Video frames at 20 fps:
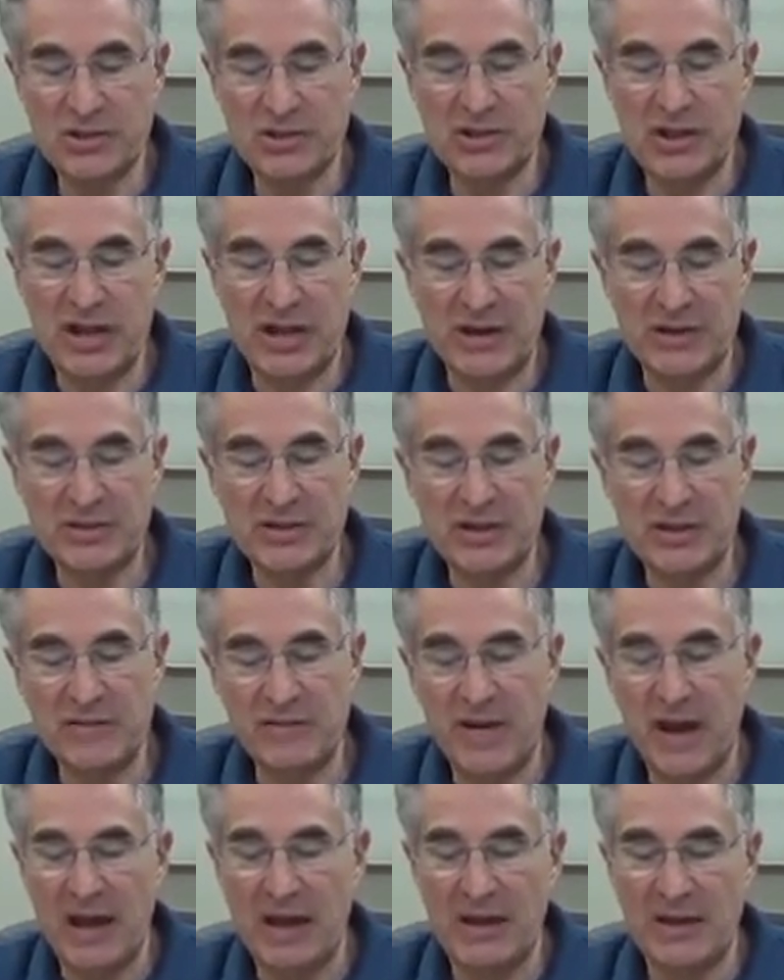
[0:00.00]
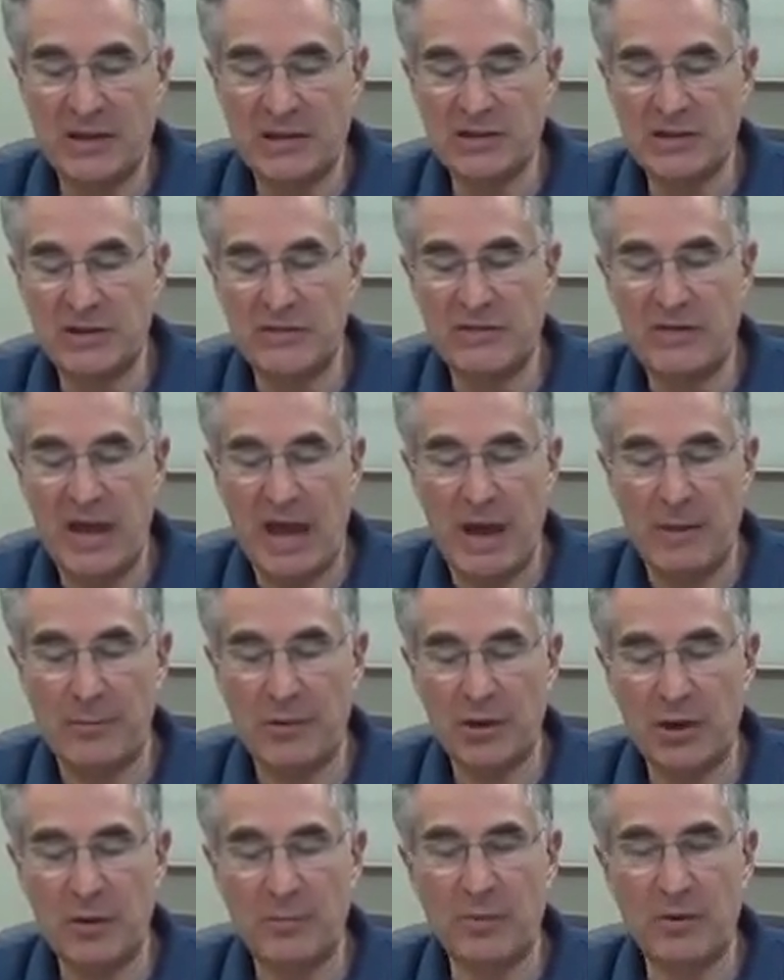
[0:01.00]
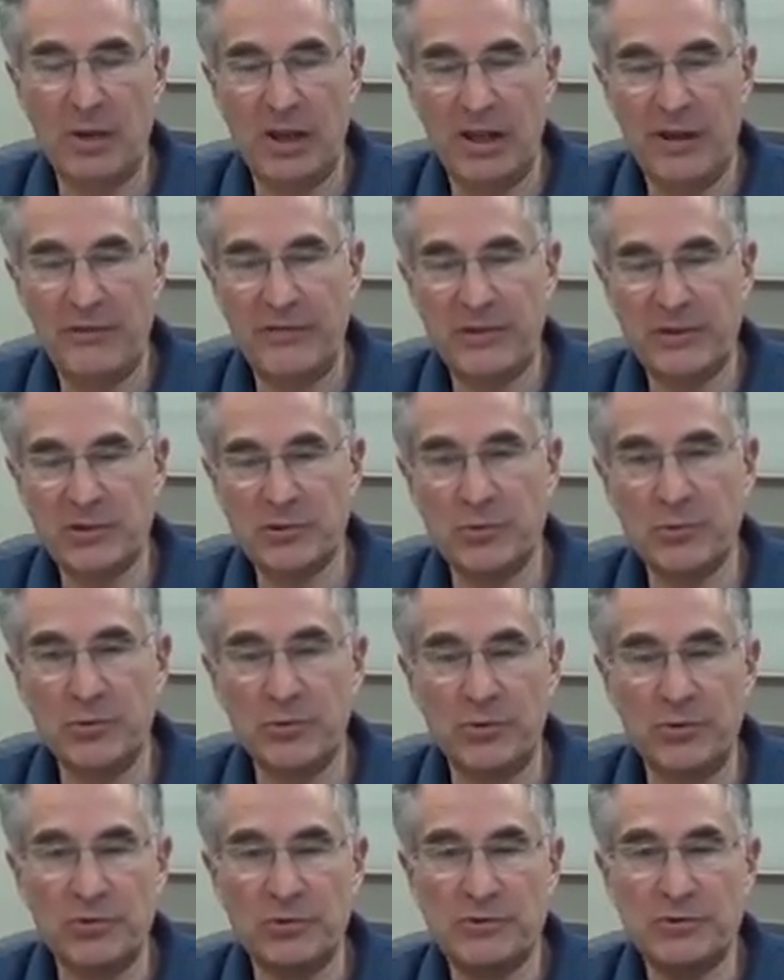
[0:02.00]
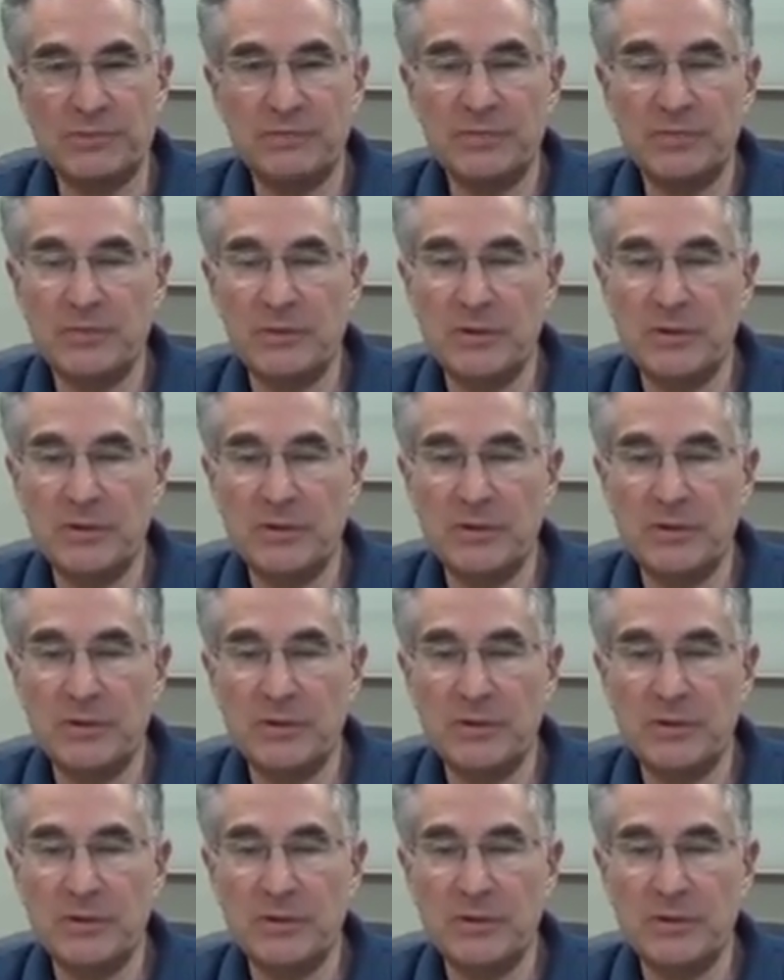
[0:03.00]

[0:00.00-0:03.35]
status in violation of the applicable ethics rules.